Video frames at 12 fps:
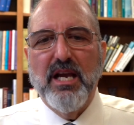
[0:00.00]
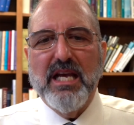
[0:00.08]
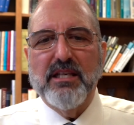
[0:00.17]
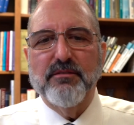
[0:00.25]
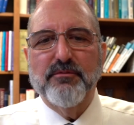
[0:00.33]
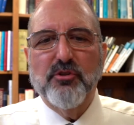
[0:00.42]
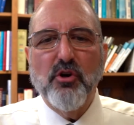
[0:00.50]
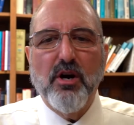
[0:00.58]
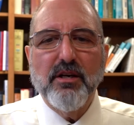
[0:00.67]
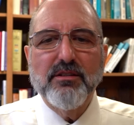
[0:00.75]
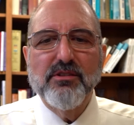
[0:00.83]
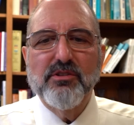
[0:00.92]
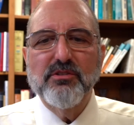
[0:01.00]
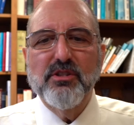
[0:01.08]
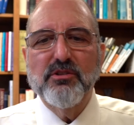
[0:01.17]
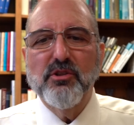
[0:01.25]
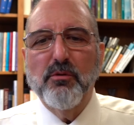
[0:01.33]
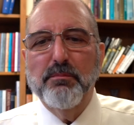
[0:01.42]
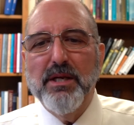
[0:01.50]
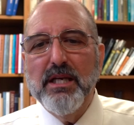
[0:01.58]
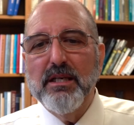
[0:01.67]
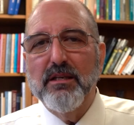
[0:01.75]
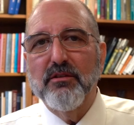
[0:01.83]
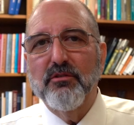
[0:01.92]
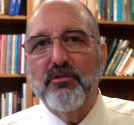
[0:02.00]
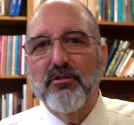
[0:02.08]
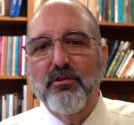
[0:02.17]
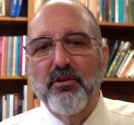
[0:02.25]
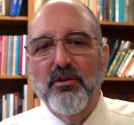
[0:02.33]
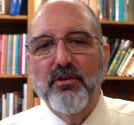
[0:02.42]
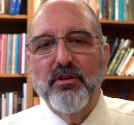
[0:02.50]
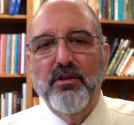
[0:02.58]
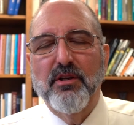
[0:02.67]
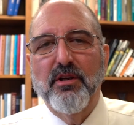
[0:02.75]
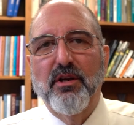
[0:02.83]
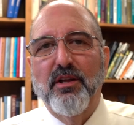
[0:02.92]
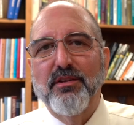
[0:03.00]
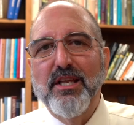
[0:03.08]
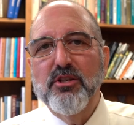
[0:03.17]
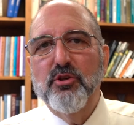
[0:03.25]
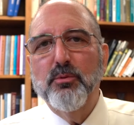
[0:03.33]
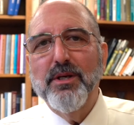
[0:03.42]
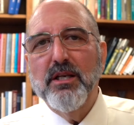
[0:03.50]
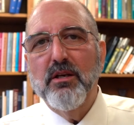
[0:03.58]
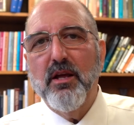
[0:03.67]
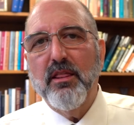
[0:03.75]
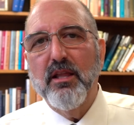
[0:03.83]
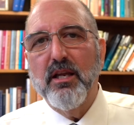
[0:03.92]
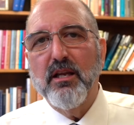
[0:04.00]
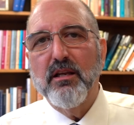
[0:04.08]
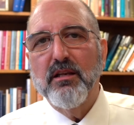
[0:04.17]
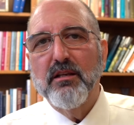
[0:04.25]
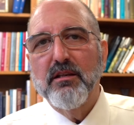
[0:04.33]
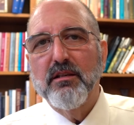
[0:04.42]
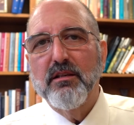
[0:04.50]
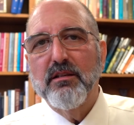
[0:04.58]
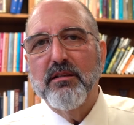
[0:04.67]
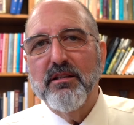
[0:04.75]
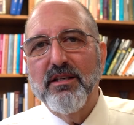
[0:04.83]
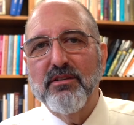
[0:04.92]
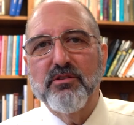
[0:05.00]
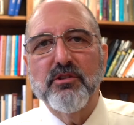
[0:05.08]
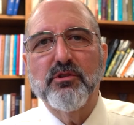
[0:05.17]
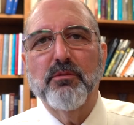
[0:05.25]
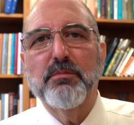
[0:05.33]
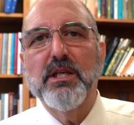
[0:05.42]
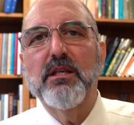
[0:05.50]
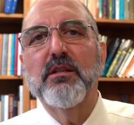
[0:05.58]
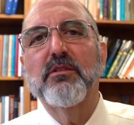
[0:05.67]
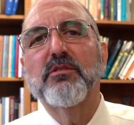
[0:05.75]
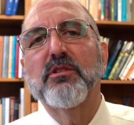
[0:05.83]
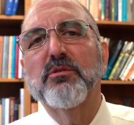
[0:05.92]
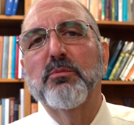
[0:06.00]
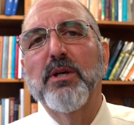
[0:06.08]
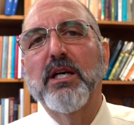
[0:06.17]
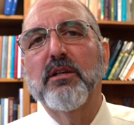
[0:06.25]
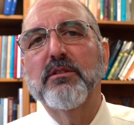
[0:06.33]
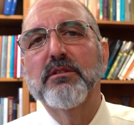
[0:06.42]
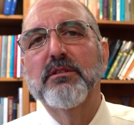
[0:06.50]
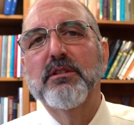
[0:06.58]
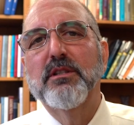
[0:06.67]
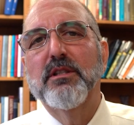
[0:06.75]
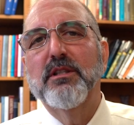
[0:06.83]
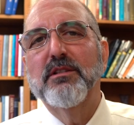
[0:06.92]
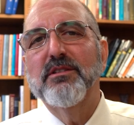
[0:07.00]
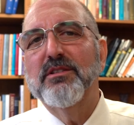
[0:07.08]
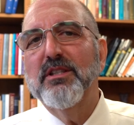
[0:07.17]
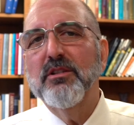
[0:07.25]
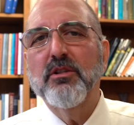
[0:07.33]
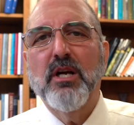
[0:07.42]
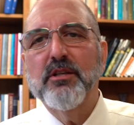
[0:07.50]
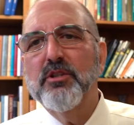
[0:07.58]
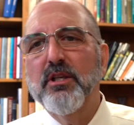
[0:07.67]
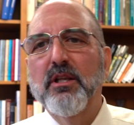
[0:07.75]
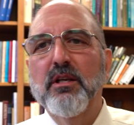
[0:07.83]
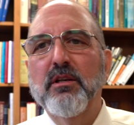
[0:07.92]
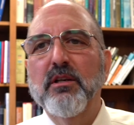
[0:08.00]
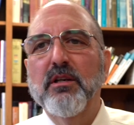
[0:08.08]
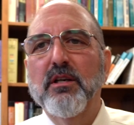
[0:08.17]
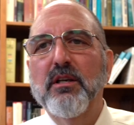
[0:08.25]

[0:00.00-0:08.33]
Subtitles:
And if darkness is disobedience, then doing nothing is disobedience as well. You see the logic there?